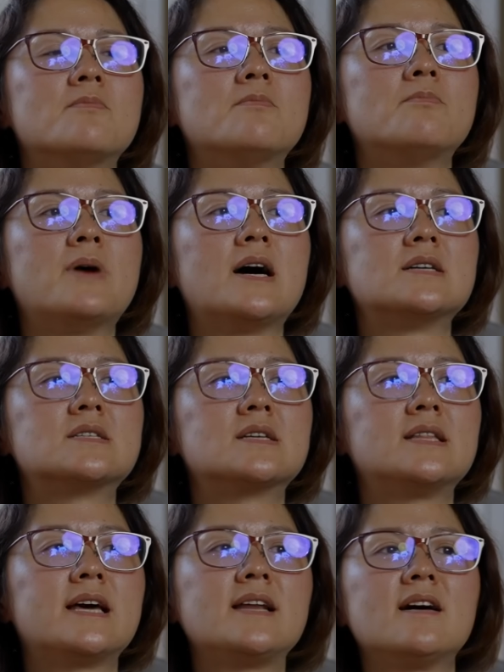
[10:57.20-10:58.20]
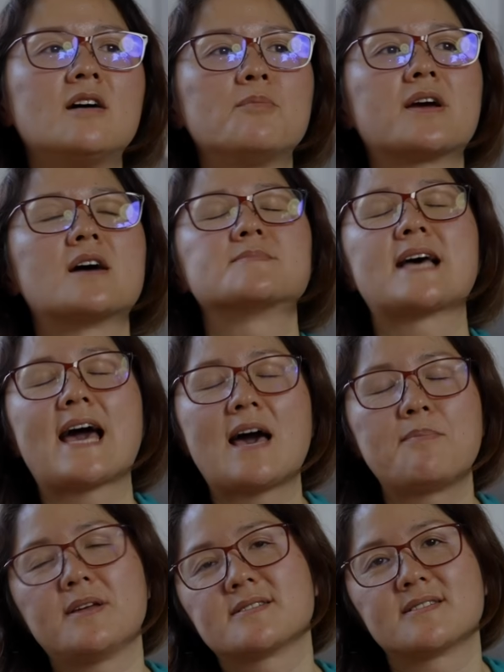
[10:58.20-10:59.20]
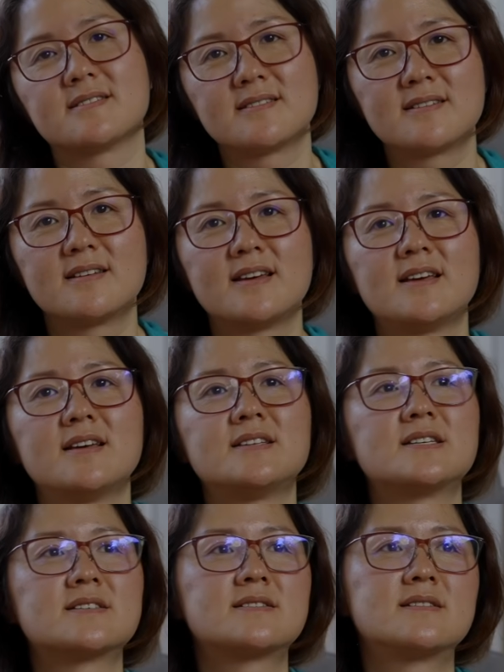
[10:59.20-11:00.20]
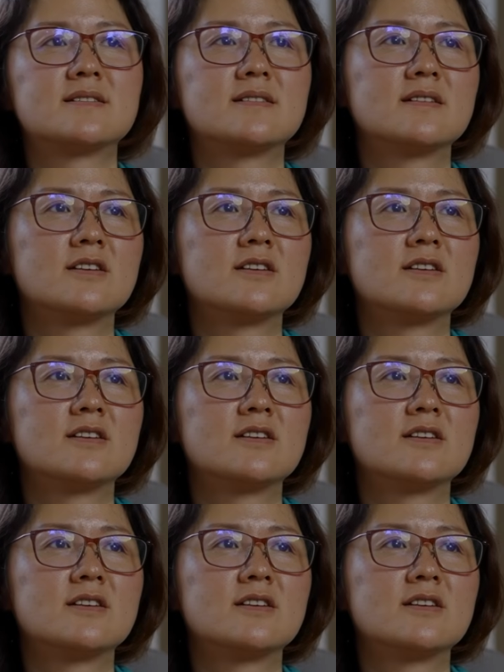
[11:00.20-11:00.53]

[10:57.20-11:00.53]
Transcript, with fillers: But later on becomes a habit. It, it just